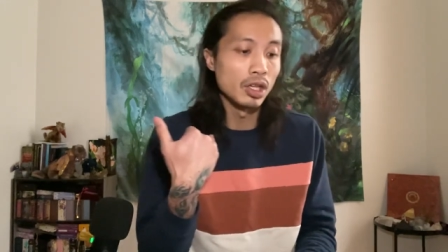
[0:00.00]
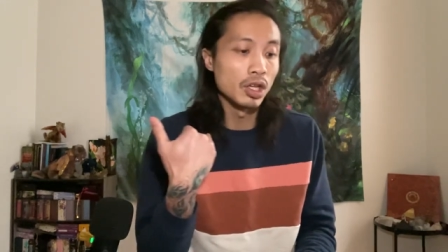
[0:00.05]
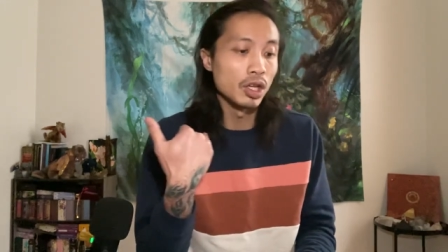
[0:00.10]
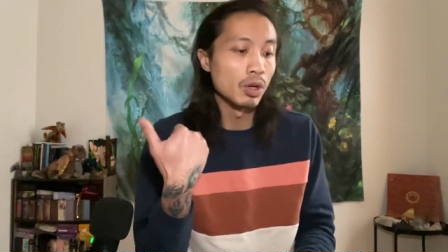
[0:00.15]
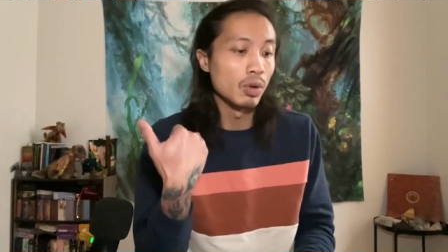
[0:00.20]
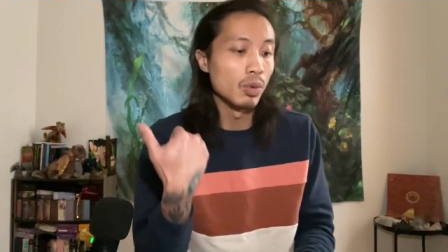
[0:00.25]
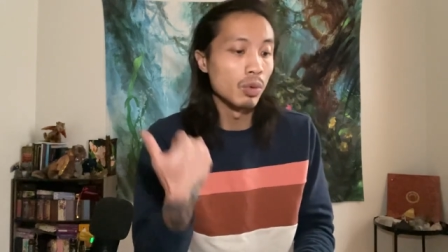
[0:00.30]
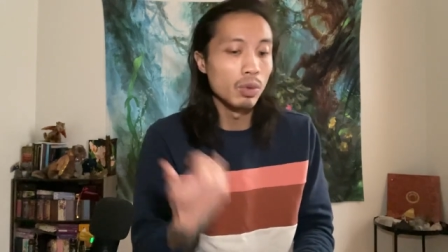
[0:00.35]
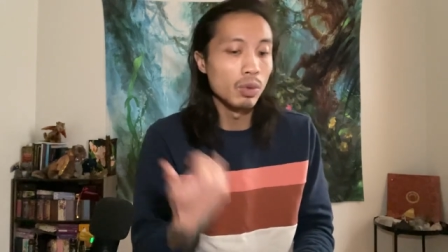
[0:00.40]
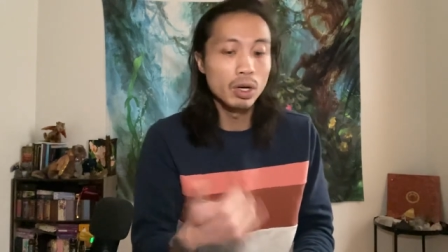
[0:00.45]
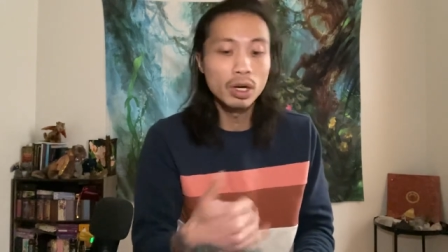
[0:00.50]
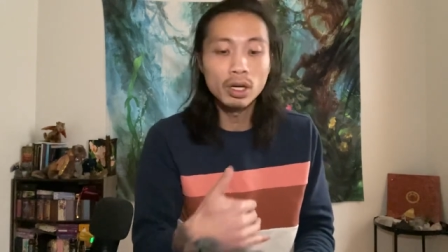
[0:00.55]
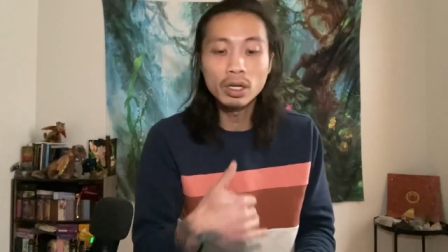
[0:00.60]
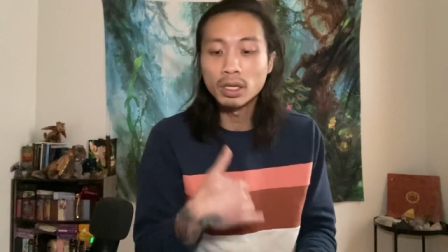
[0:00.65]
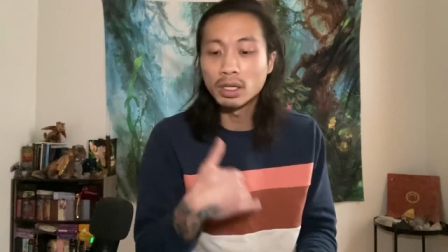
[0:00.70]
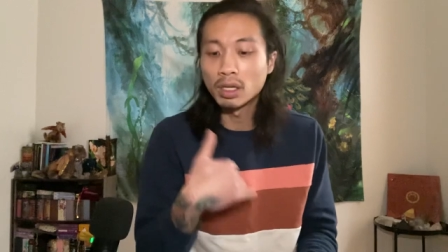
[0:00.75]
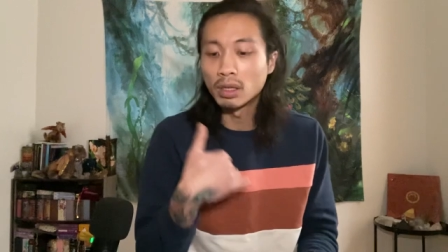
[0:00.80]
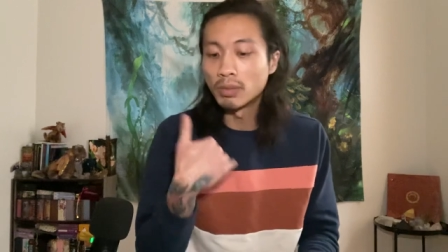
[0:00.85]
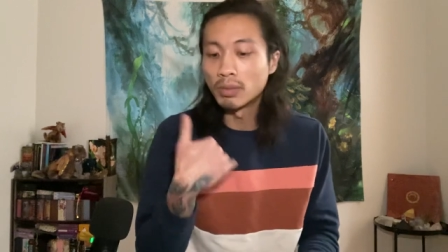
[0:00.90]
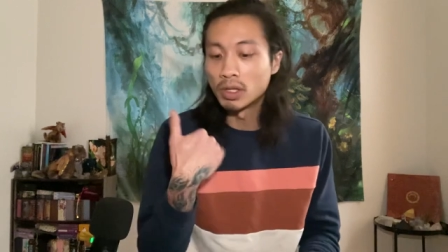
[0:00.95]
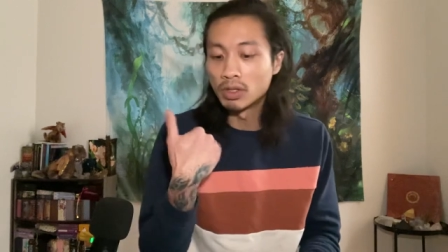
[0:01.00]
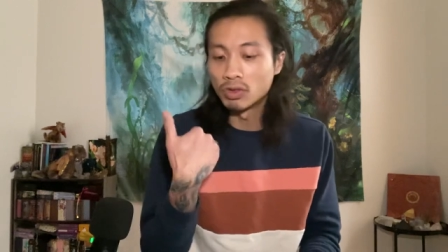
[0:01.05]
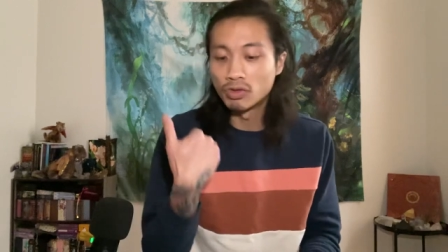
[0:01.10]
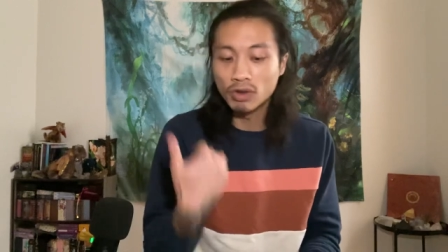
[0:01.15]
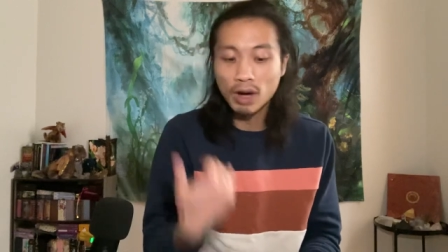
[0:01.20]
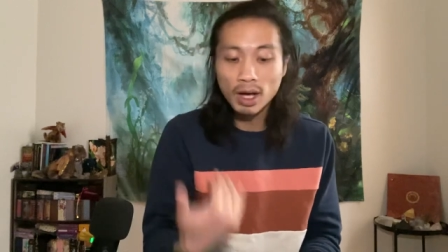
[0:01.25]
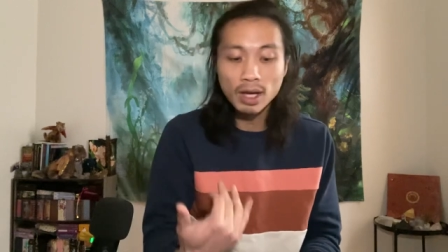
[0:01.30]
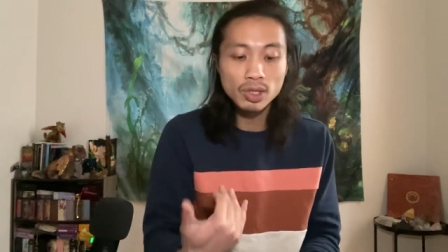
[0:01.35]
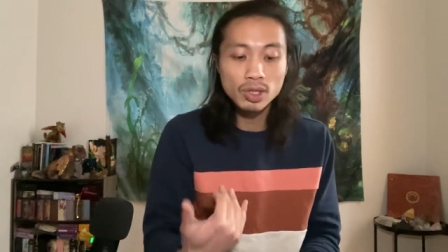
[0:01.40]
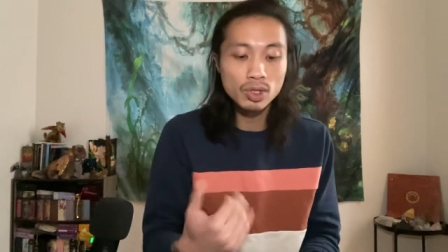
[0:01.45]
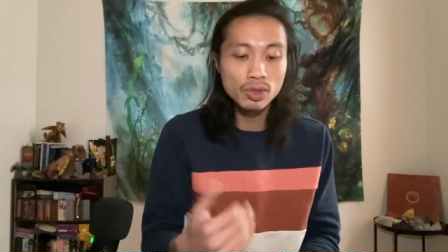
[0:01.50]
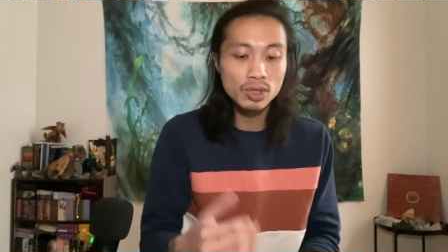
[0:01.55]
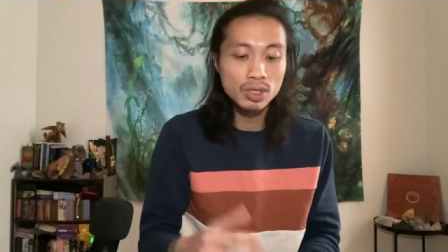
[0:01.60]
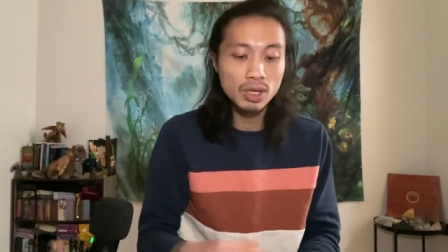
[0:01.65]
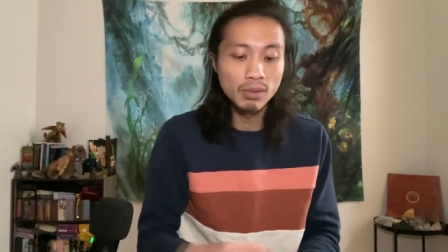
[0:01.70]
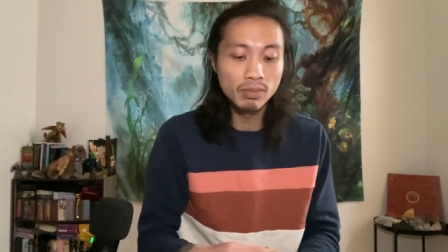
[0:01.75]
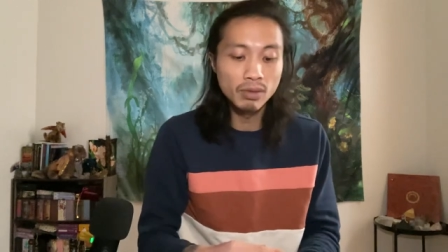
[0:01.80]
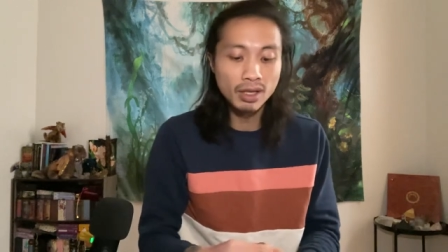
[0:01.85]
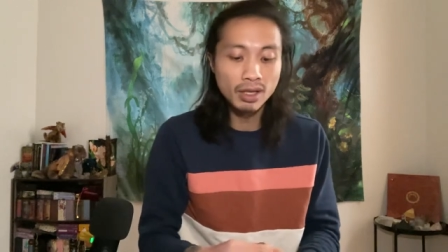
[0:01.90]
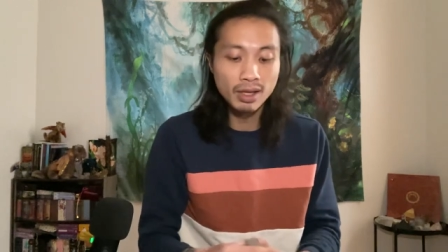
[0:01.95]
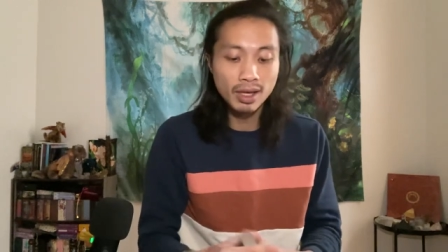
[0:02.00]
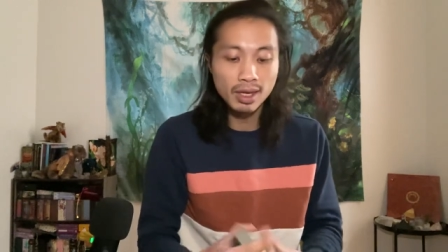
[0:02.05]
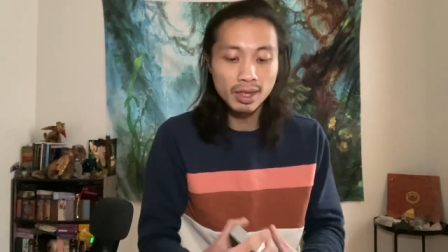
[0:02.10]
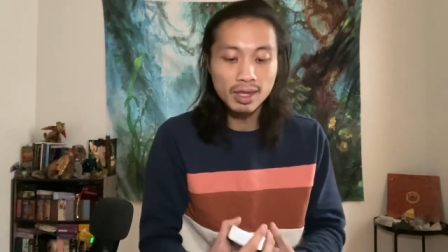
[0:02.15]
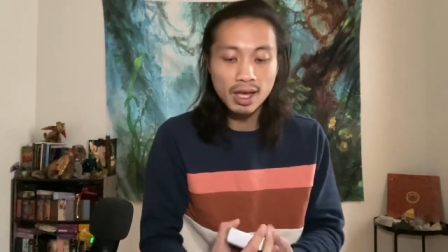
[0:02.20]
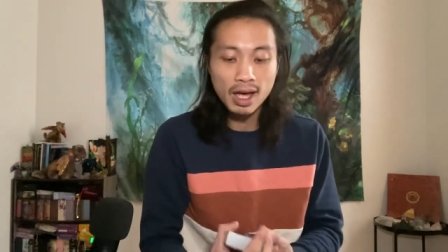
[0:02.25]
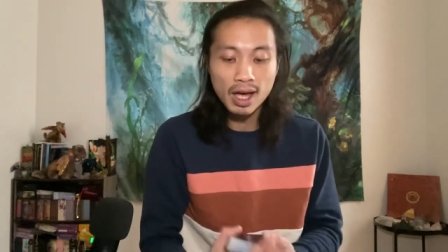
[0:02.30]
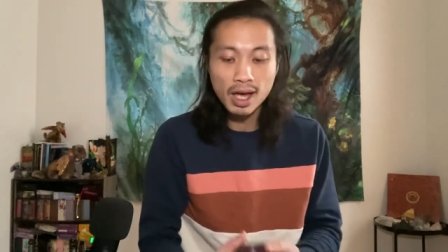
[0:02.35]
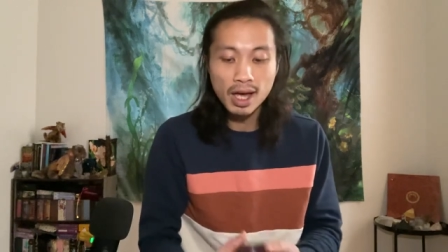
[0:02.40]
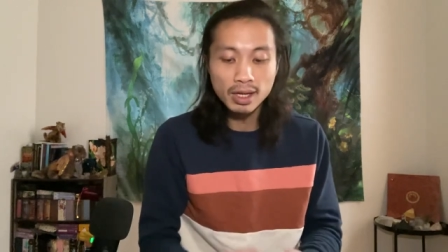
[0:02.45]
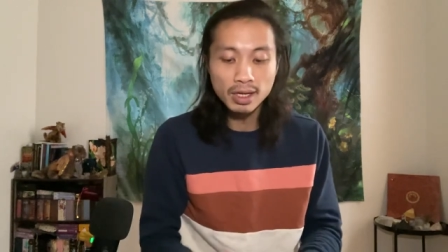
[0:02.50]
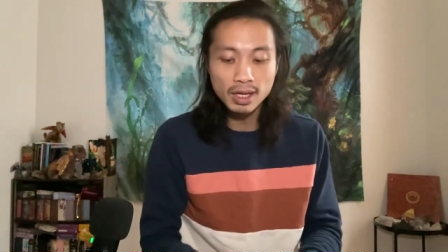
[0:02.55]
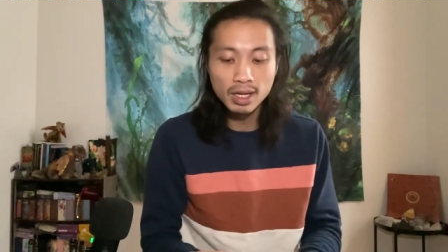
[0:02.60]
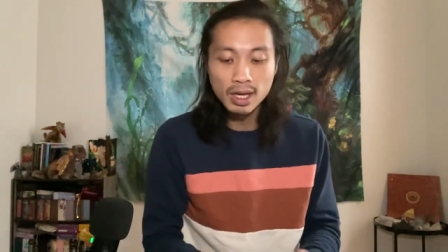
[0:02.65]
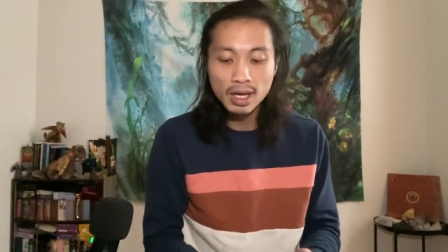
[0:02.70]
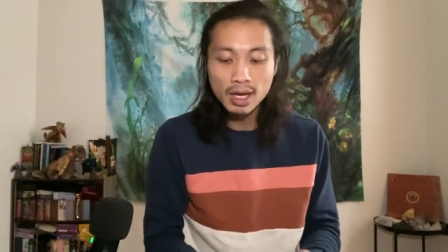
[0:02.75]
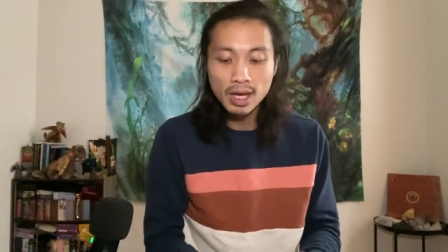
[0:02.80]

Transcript: you know, work, it could be drugs or something like that.